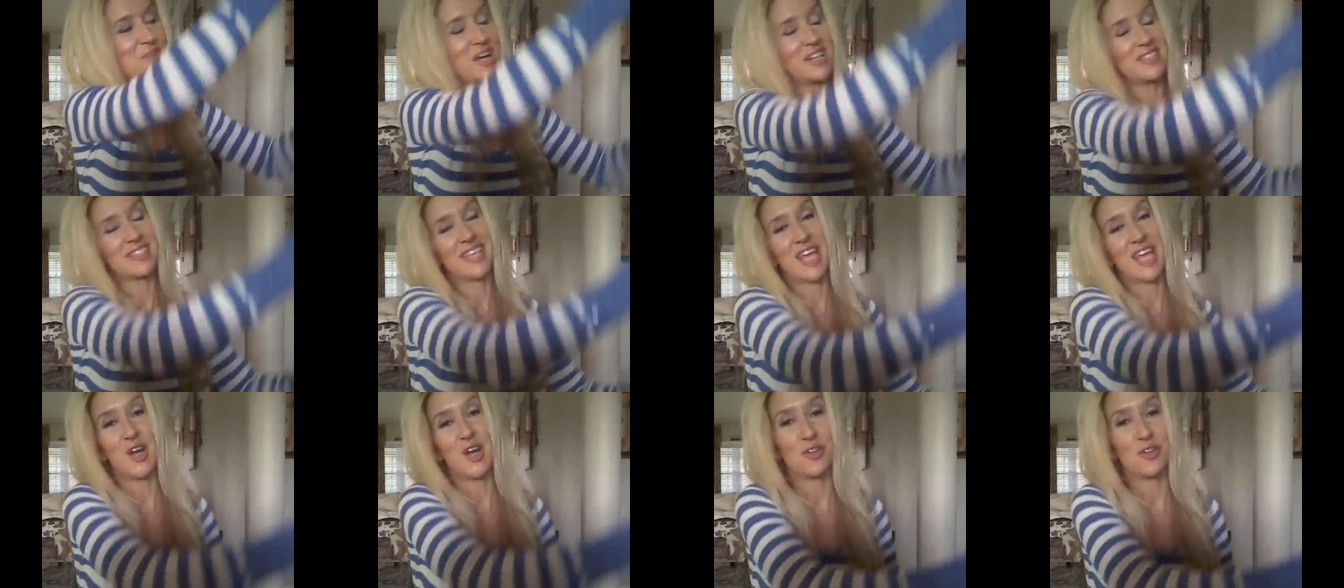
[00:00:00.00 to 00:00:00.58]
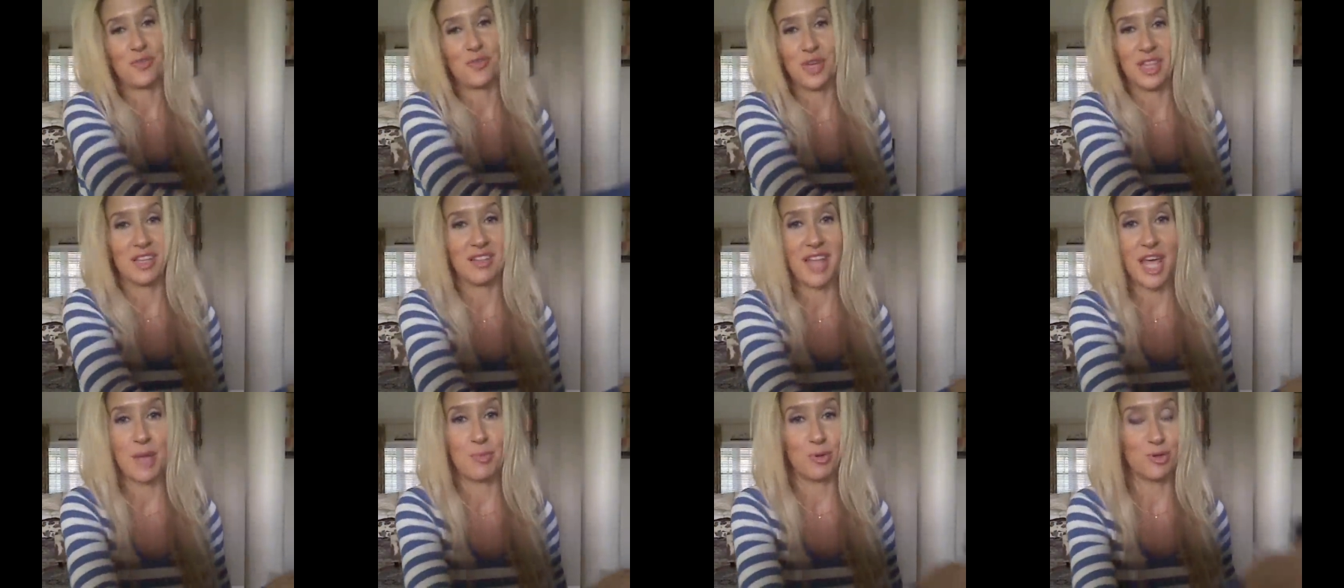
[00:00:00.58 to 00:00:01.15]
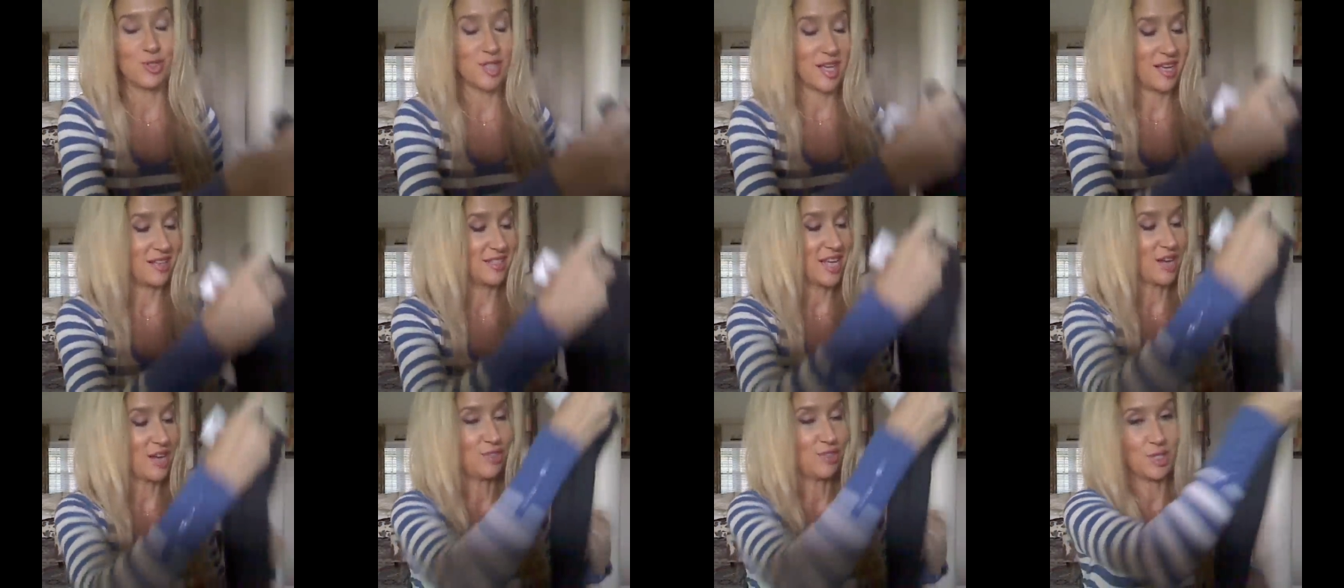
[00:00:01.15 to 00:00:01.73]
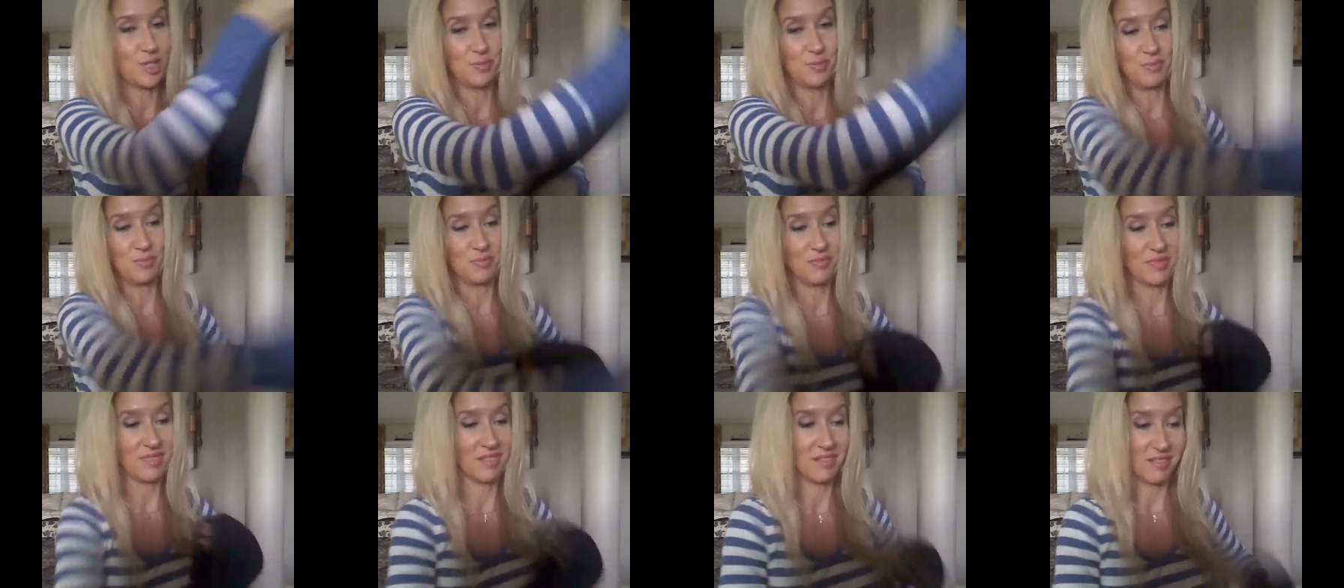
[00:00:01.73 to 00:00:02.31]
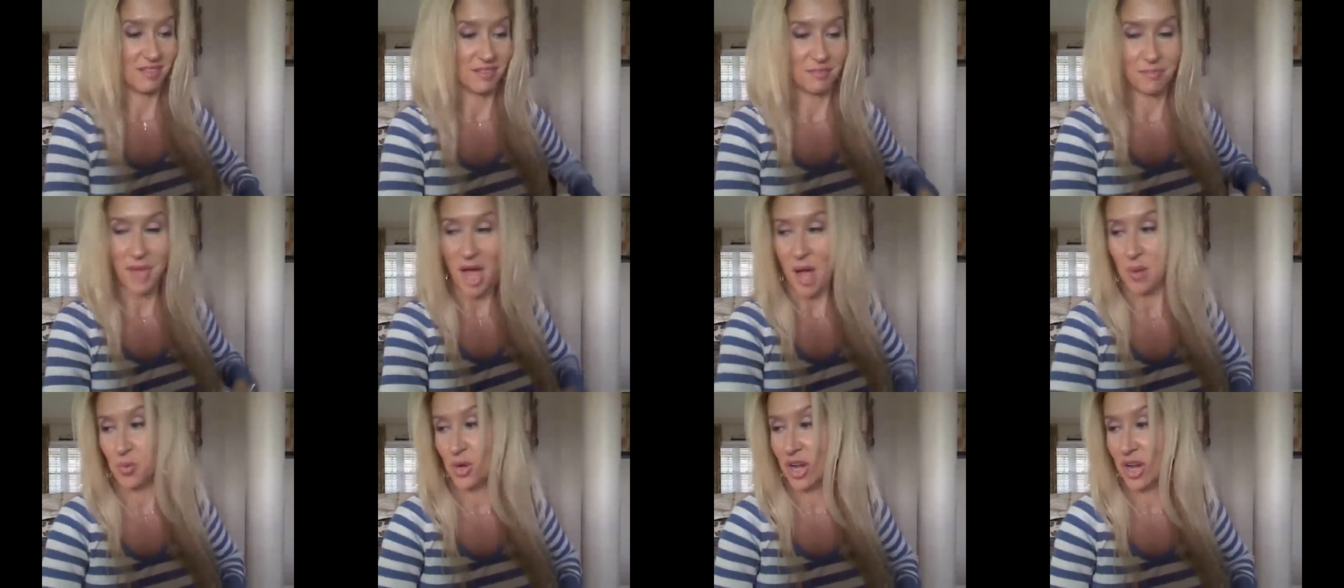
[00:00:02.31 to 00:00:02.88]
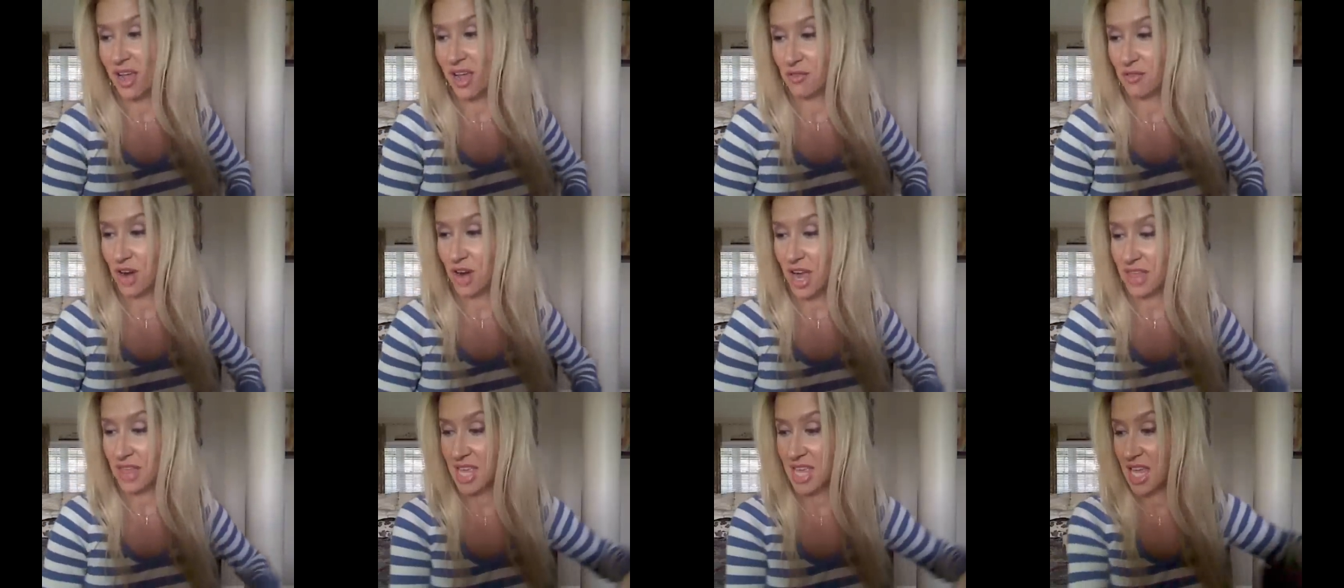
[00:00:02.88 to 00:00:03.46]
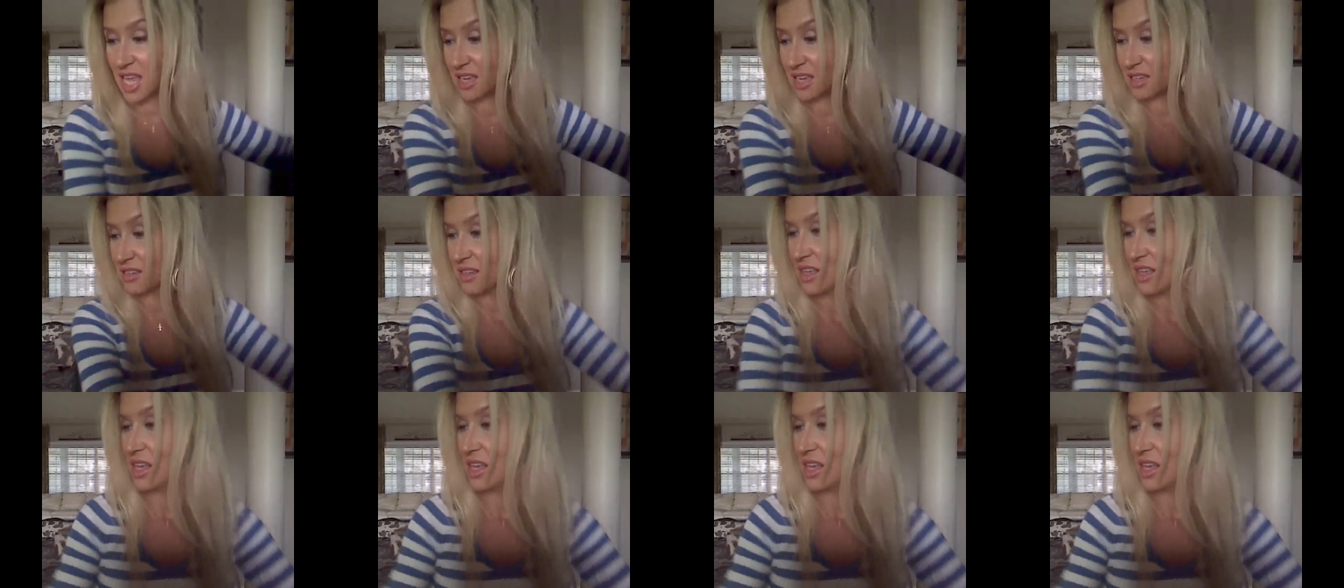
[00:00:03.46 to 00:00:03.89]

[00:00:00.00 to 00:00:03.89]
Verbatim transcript: I'm not scared of what the label says. I'll just buy whatever I think.